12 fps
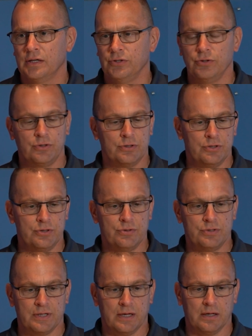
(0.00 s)
You could
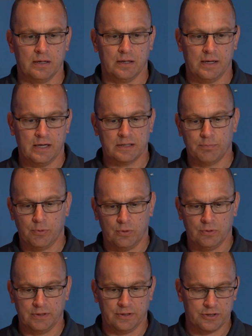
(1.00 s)
use a hex
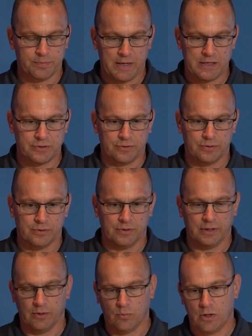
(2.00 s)
bolt and a
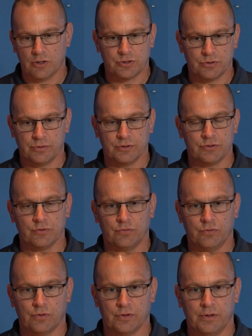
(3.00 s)
spacer and a washer and so
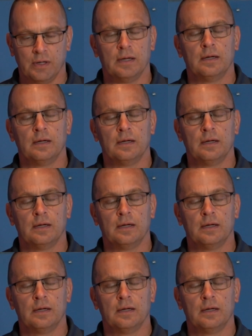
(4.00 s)
forth,